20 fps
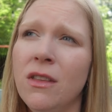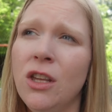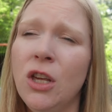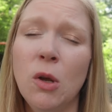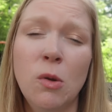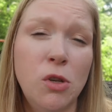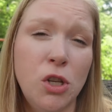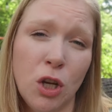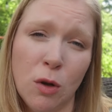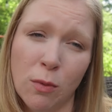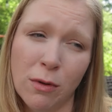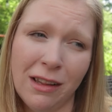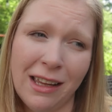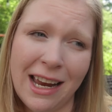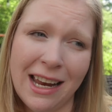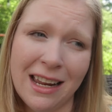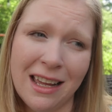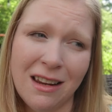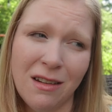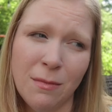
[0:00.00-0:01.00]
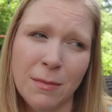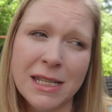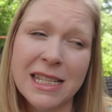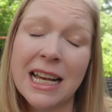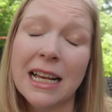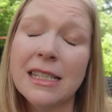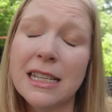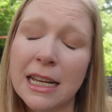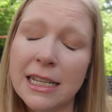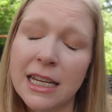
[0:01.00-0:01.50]
YouTube related.
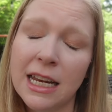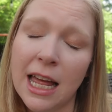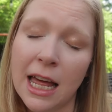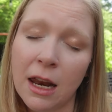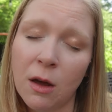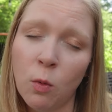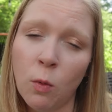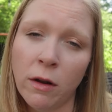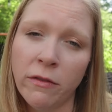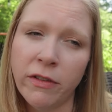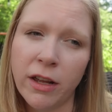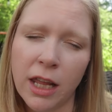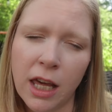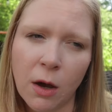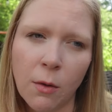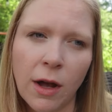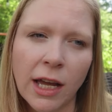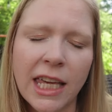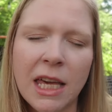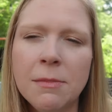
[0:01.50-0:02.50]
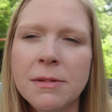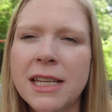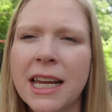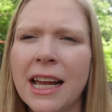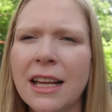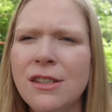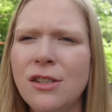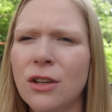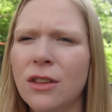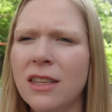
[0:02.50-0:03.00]
Besides, I did edit one video. I keep saying
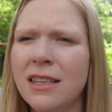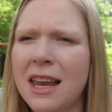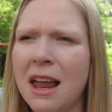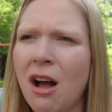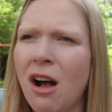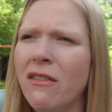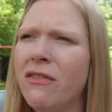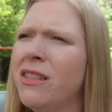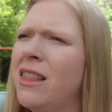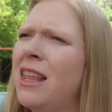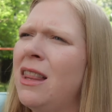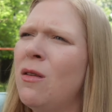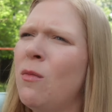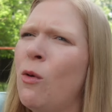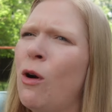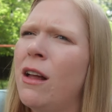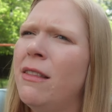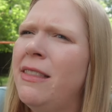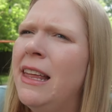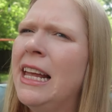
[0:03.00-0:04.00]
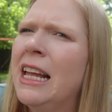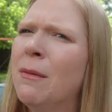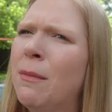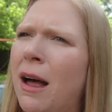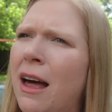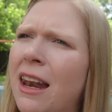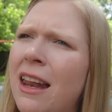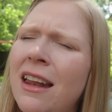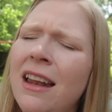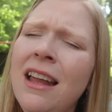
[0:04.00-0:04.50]
I took the day off, and then the more I think
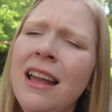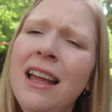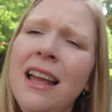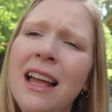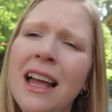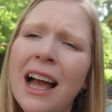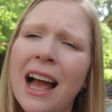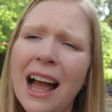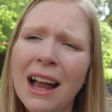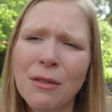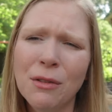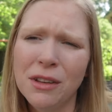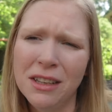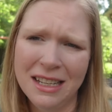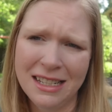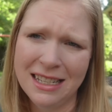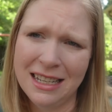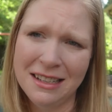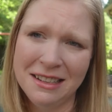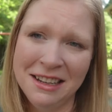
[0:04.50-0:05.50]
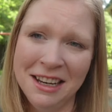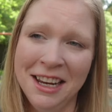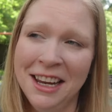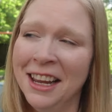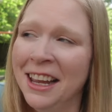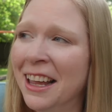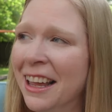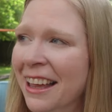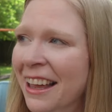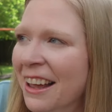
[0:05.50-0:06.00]
about it, I really didn't.
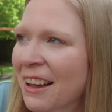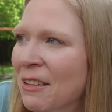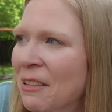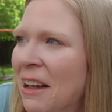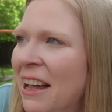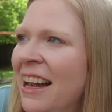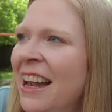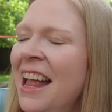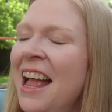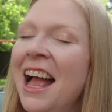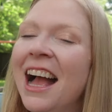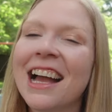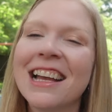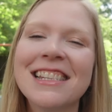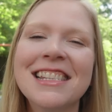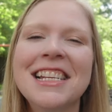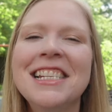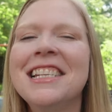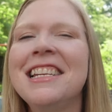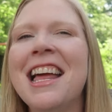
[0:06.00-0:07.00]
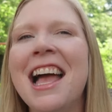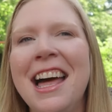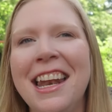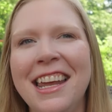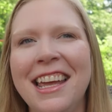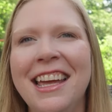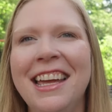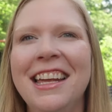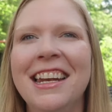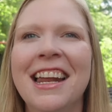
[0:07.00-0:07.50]
I guess I did
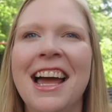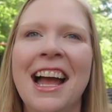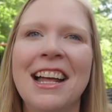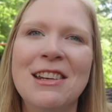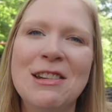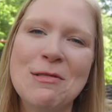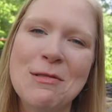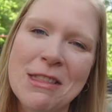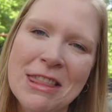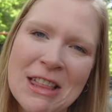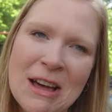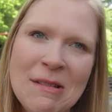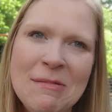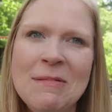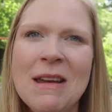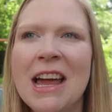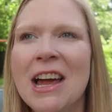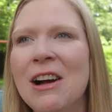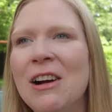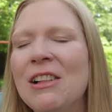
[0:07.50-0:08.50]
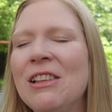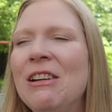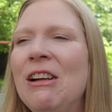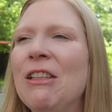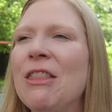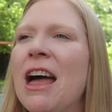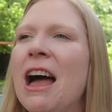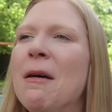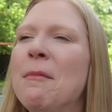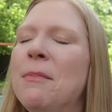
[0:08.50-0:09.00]
edit, and I had to do a thumbnail and all
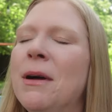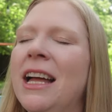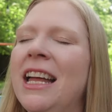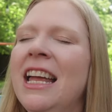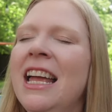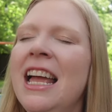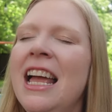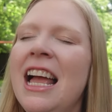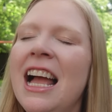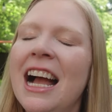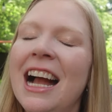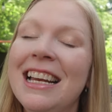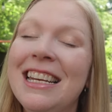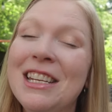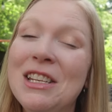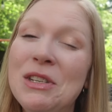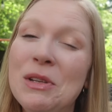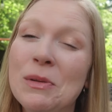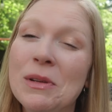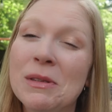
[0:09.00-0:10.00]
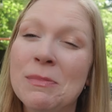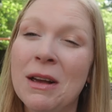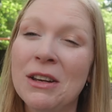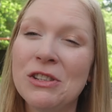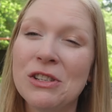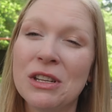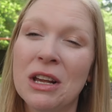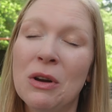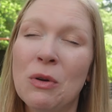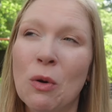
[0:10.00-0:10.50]
that, but I didn't do as
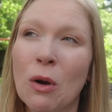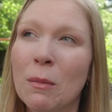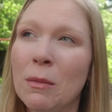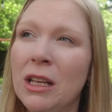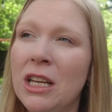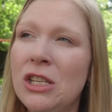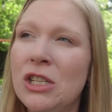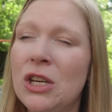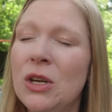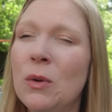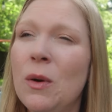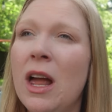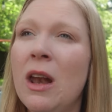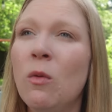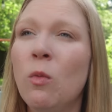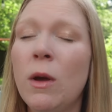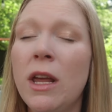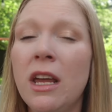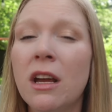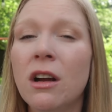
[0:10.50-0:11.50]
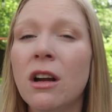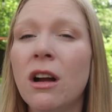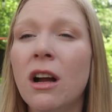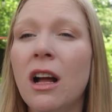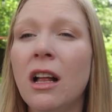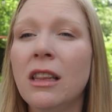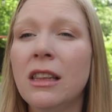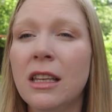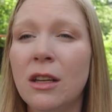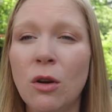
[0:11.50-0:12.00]
much as I normally do. And we are
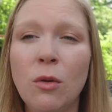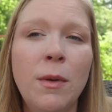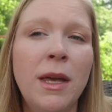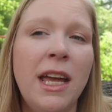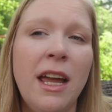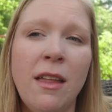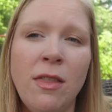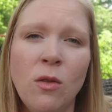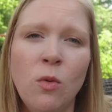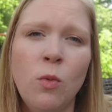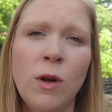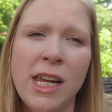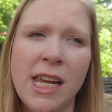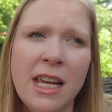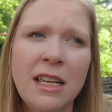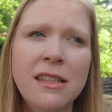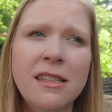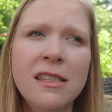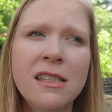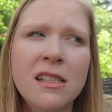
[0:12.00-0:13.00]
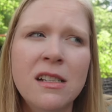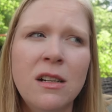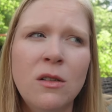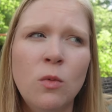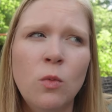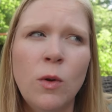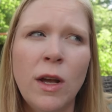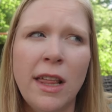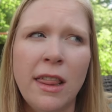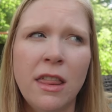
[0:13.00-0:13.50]
a little bit in the weeds
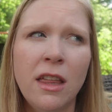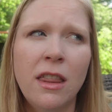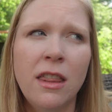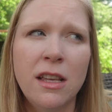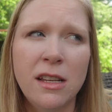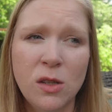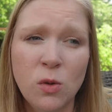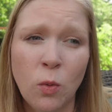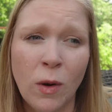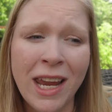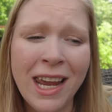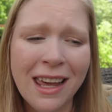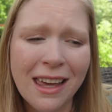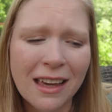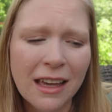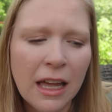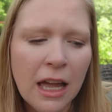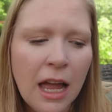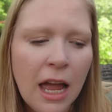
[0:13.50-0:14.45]
with this week.